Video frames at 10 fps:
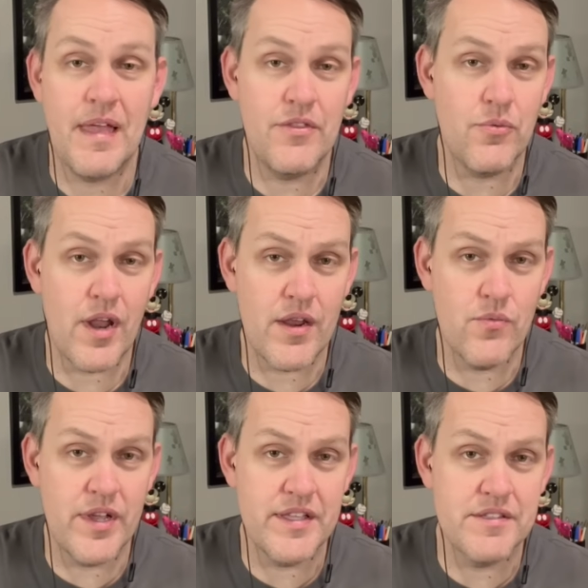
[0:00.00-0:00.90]
and the ride
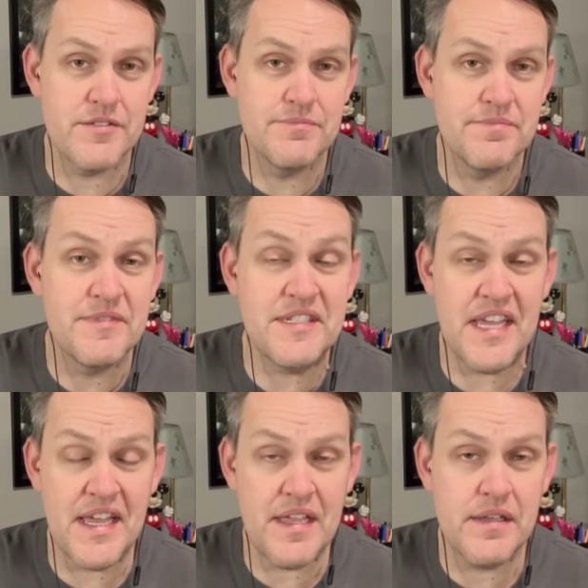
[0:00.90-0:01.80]
wins
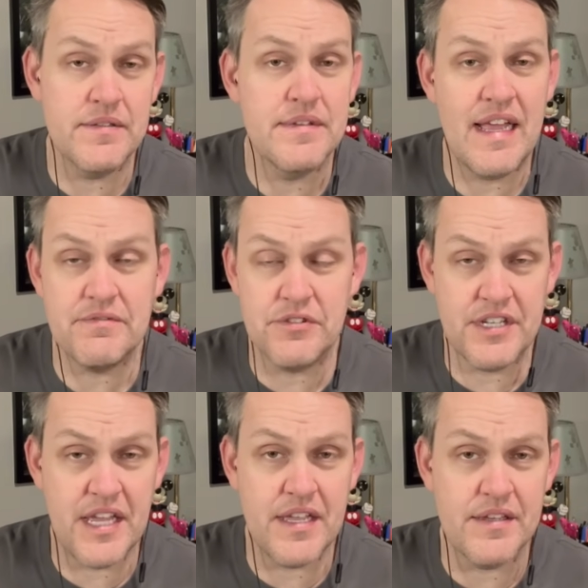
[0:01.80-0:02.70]
day after
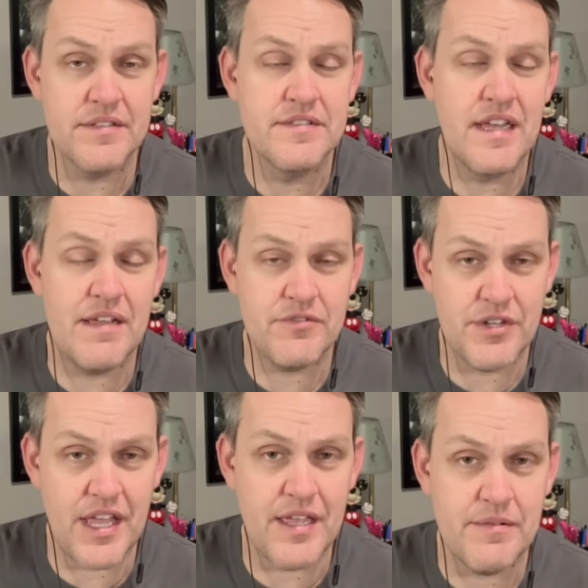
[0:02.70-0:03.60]
day after
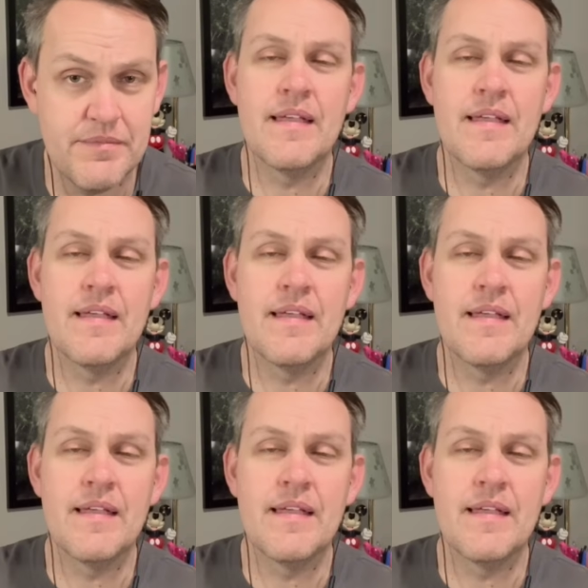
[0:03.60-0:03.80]
day.